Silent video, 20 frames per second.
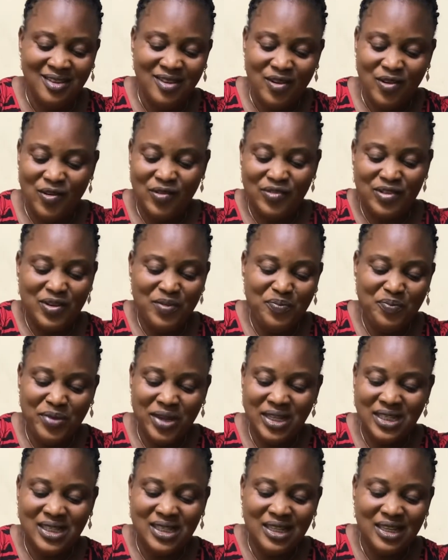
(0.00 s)
of the
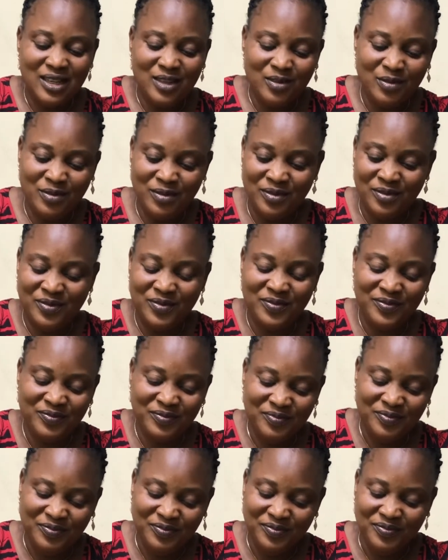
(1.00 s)
mint leaf.
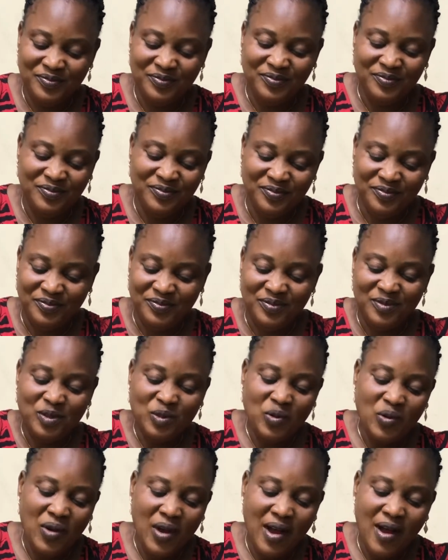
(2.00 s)

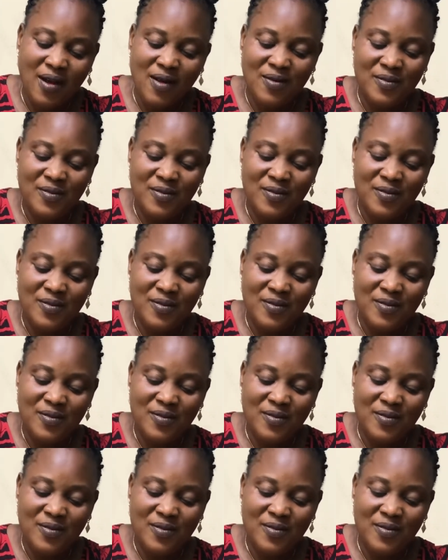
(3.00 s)
Wow.